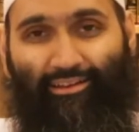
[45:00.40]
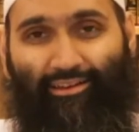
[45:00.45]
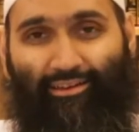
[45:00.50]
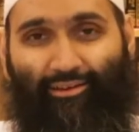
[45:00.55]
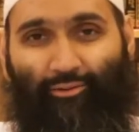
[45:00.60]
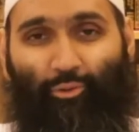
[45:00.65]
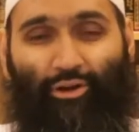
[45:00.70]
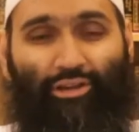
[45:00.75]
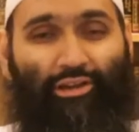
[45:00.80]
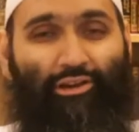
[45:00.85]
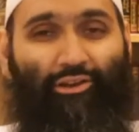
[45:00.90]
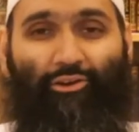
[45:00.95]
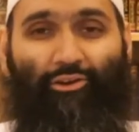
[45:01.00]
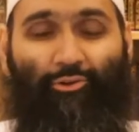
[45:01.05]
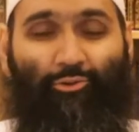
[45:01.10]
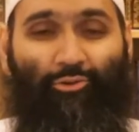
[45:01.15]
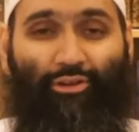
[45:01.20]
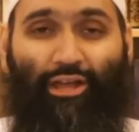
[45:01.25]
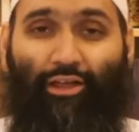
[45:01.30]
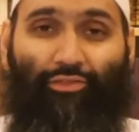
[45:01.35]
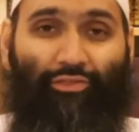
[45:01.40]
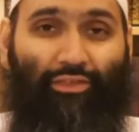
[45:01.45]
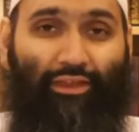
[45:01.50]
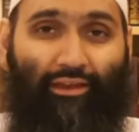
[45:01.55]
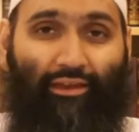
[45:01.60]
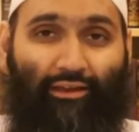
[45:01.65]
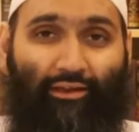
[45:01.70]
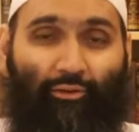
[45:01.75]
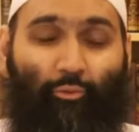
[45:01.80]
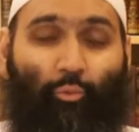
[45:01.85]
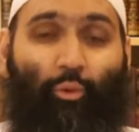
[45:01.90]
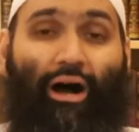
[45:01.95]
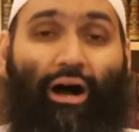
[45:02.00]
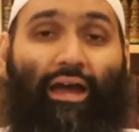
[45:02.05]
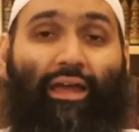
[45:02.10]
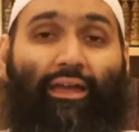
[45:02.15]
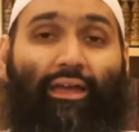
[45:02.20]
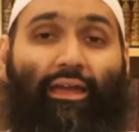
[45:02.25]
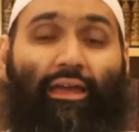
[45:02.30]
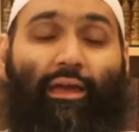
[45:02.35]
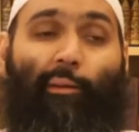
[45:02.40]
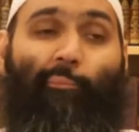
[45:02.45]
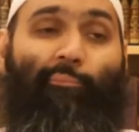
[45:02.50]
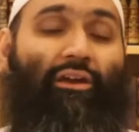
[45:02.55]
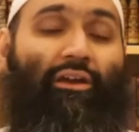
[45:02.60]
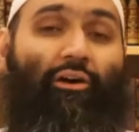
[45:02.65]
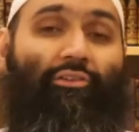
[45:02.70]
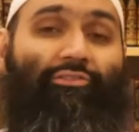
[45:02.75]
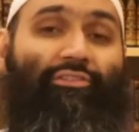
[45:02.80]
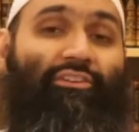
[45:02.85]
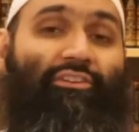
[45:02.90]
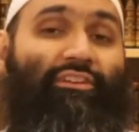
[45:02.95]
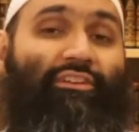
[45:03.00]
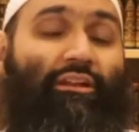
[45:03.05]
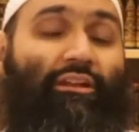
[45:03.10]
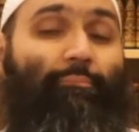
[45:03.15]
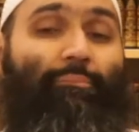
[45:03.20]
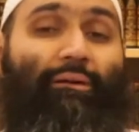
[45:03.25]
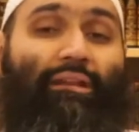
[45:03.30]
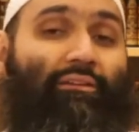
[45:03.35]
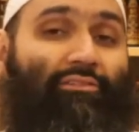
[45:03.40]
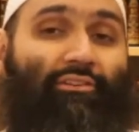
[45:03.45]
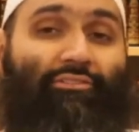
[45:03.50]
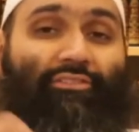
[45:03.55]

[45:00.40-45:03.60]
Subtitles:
What are you going to do? Nothing. Why? Because he still believes it's